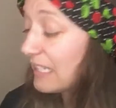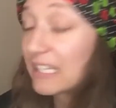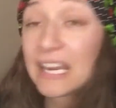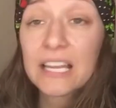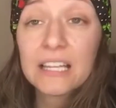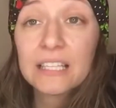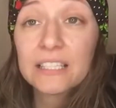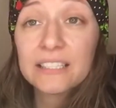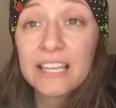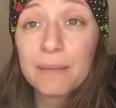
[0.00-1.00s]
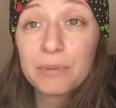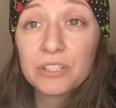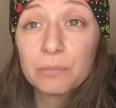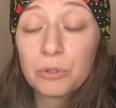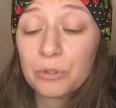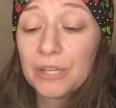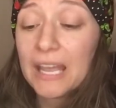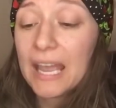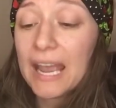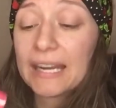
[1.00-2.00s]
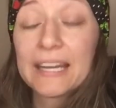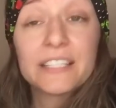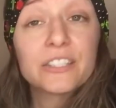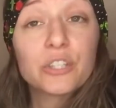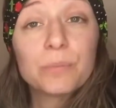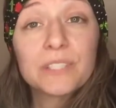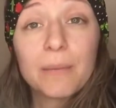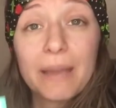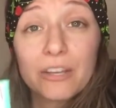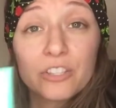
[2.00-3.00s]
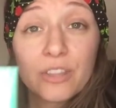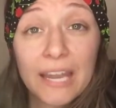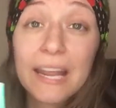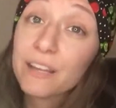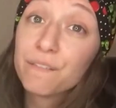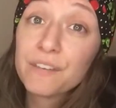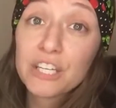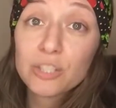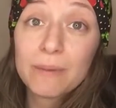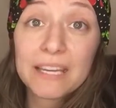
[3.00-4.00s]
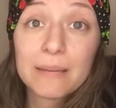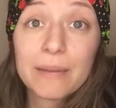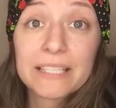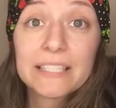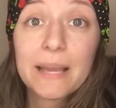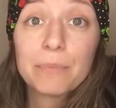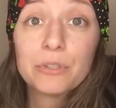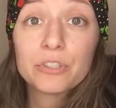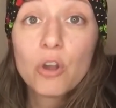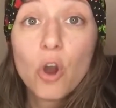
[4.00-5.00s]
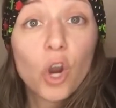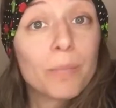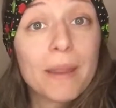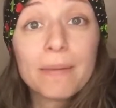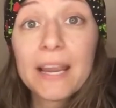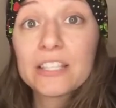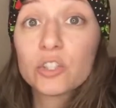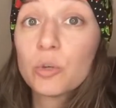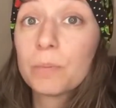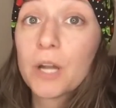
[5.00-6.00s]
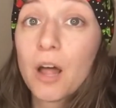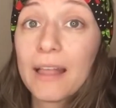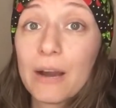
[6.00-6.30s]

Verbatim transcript: I take a little sample spoon and I scoop some out so that I can finish making my samples. Or maybe I scoop it all